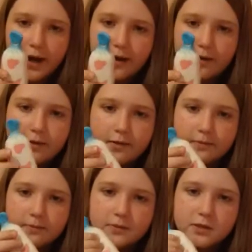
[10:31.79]
this
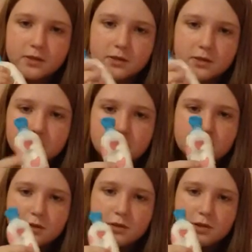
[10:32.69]
Reedy Cow
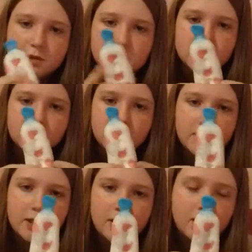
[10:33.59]
Candy, and I actually have the
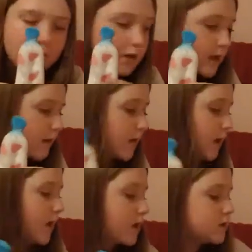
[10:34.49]
packaging for
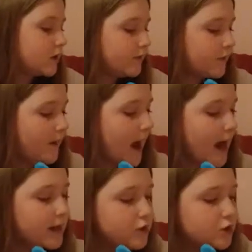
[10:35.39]
this. It
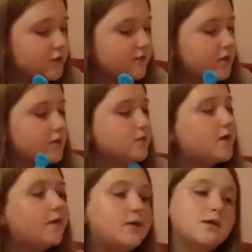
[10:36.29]
was the creamy candy
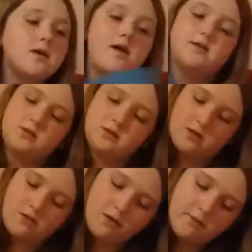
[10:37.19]
plus
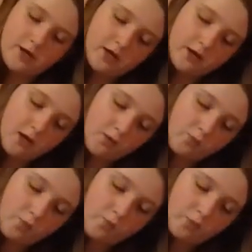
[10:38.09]
a Reedy
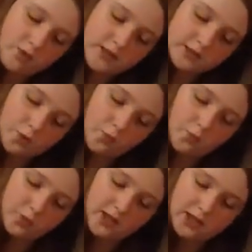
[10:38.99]

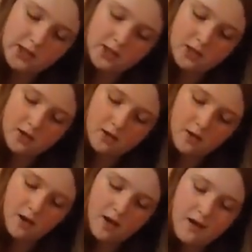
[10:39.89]
Cow Candy.
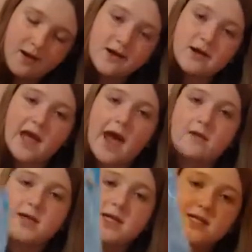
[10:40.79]
And that's the
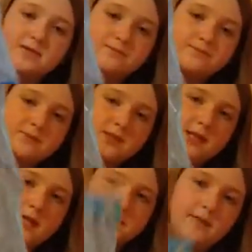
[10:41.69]
packaging.
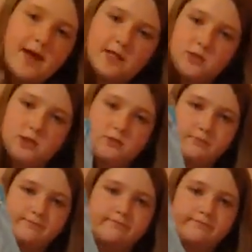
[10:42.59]
Oh, no.
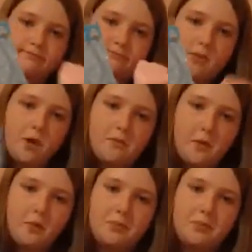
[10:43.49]
So,